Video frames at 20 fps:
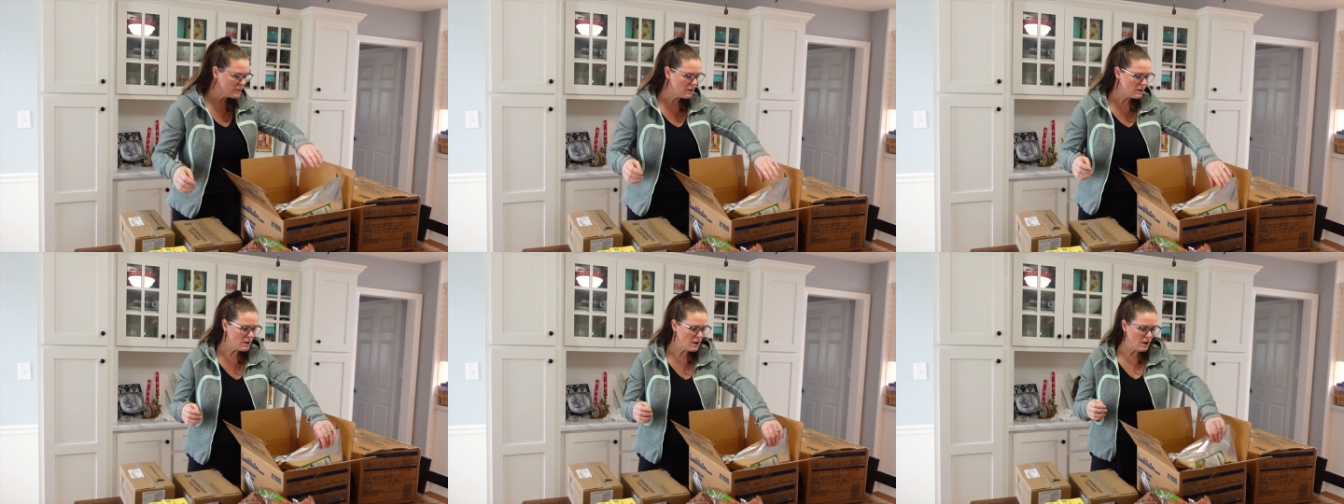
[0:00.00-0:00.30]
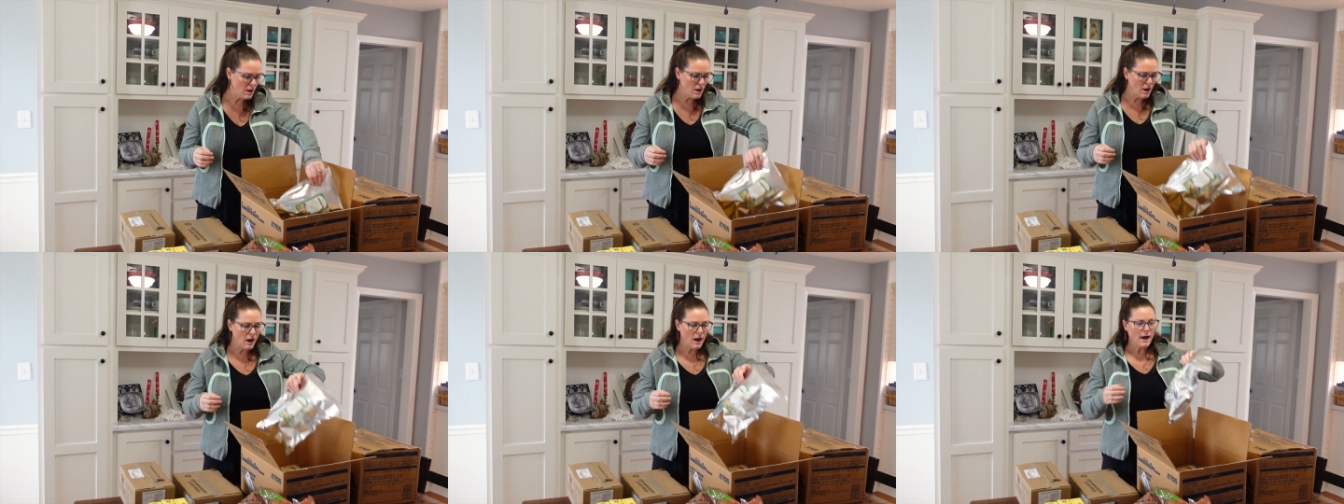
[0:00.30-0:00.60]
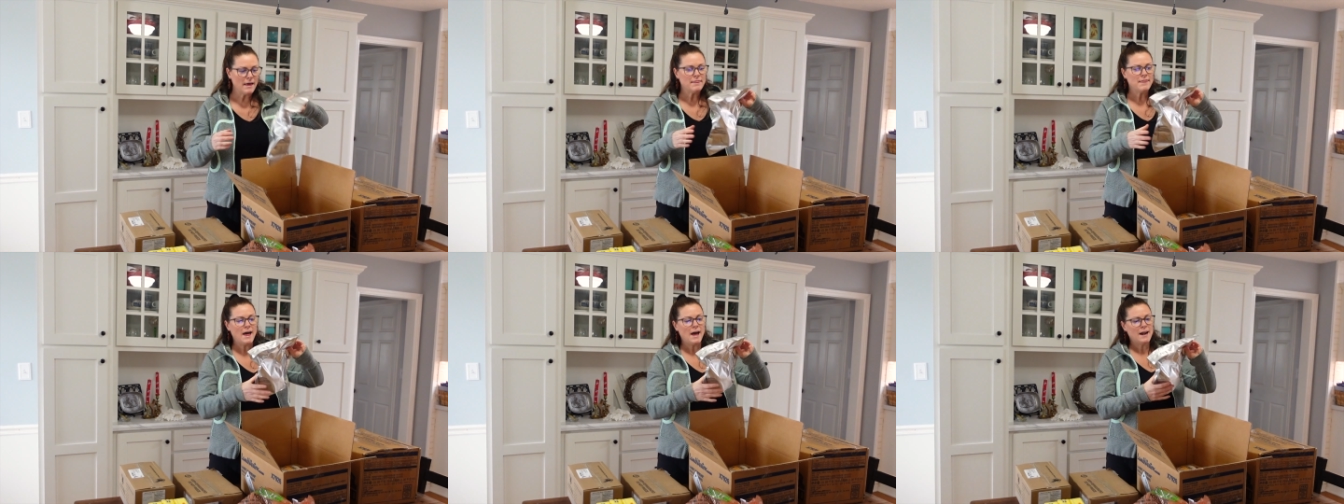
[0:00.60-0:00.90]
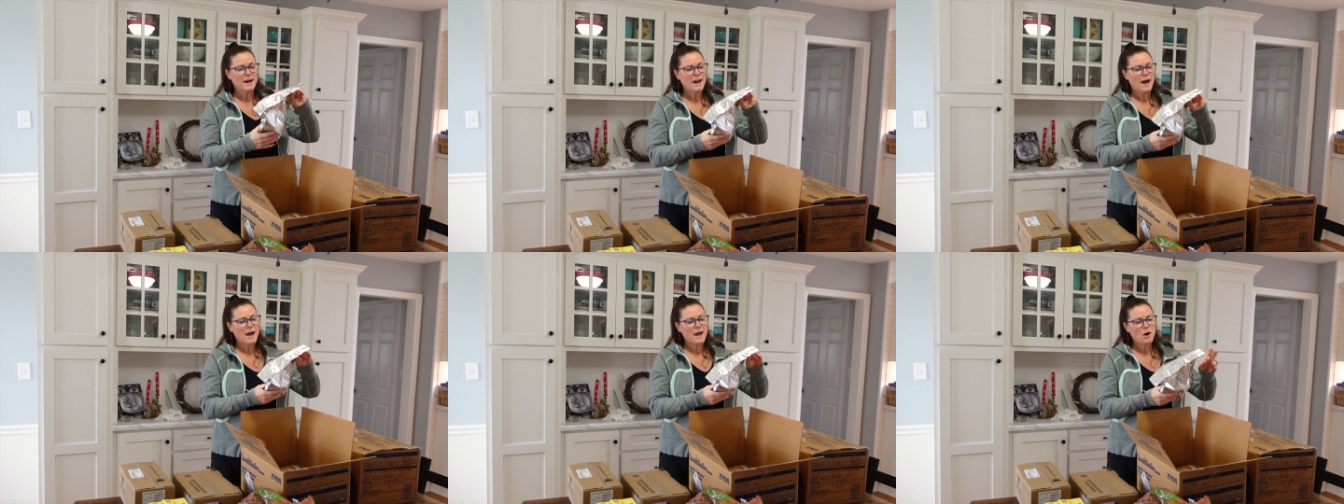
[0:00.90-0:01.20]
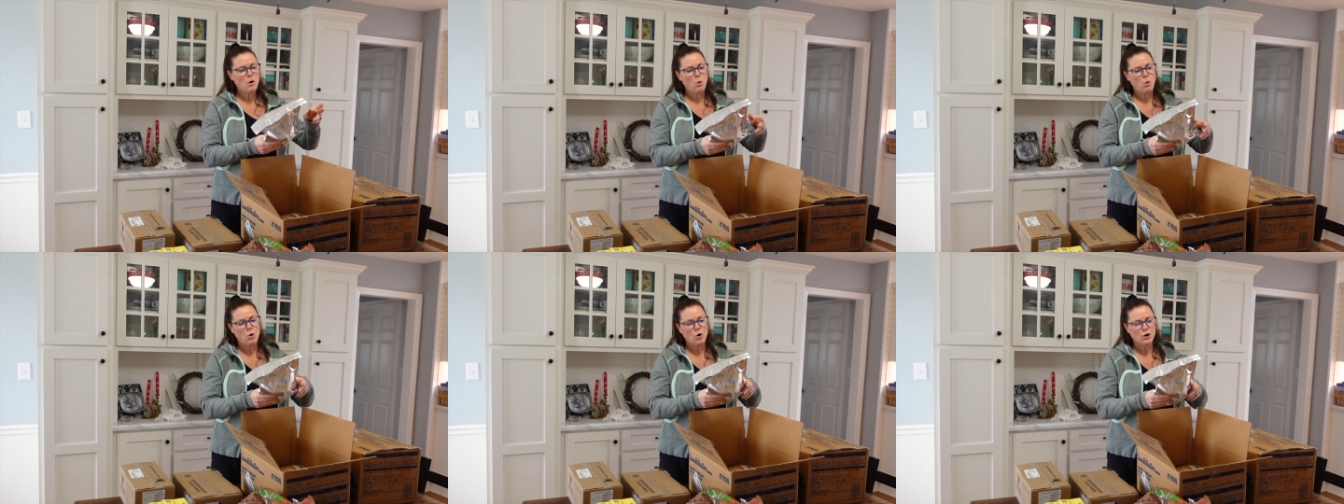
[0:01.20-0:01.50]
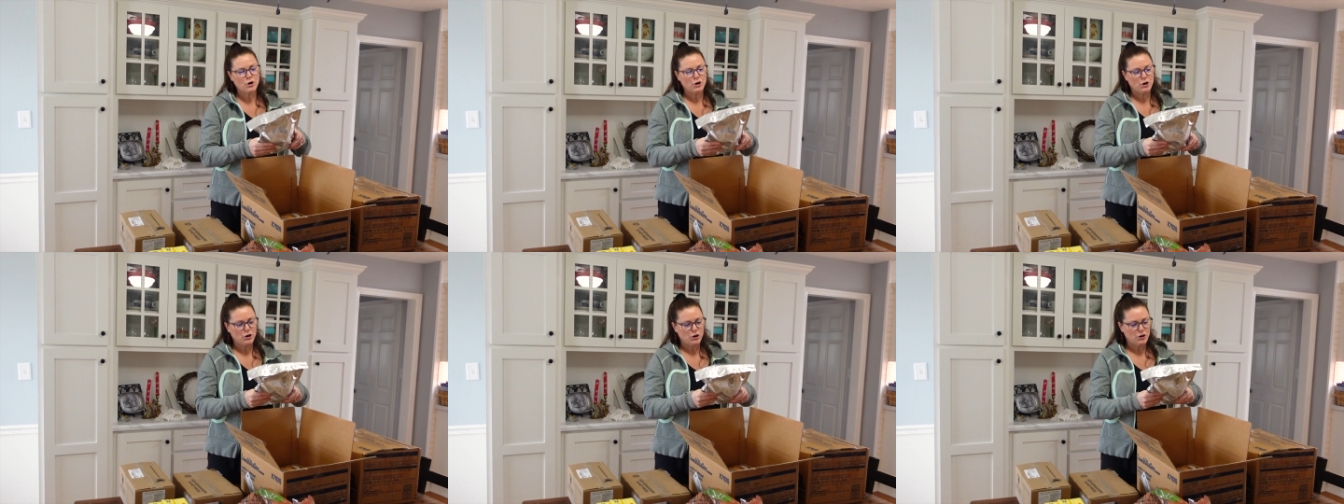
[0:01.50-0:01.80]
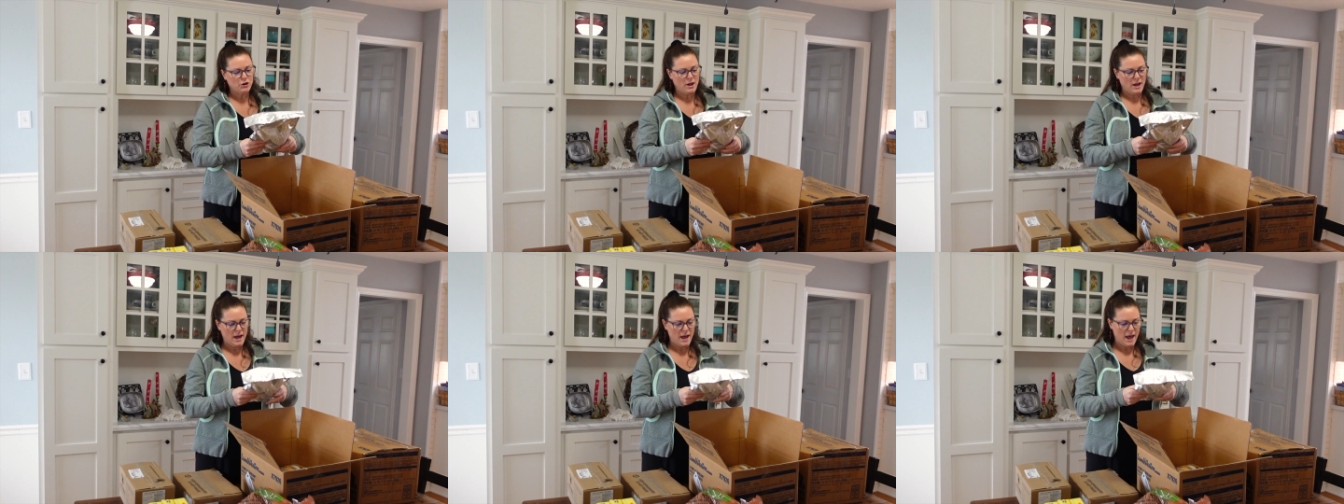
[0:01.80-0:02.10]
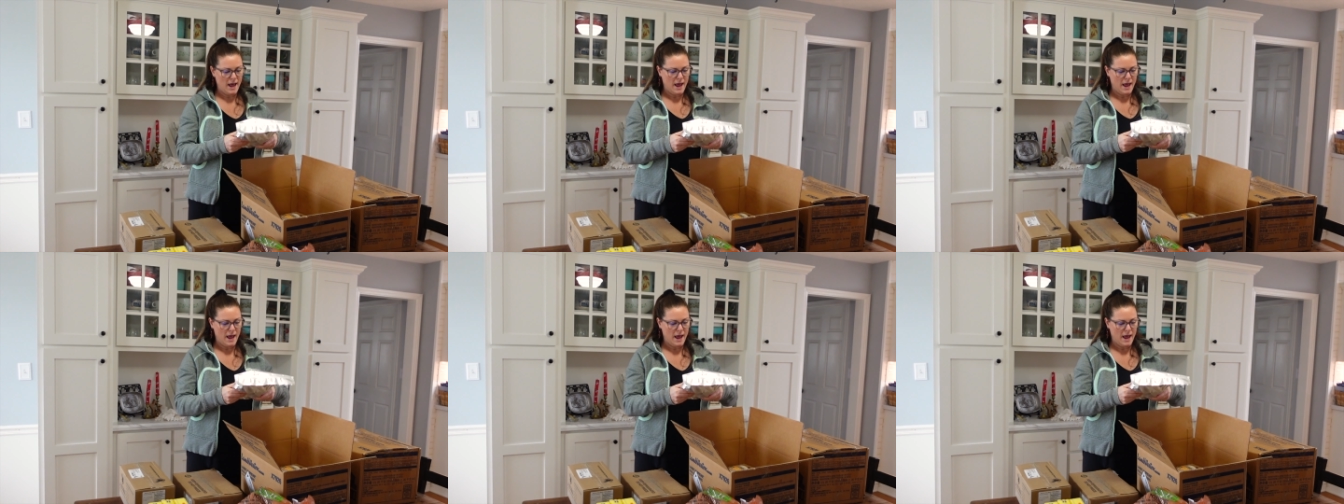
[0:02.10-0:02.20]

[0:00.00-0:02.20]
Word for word: Then I ordered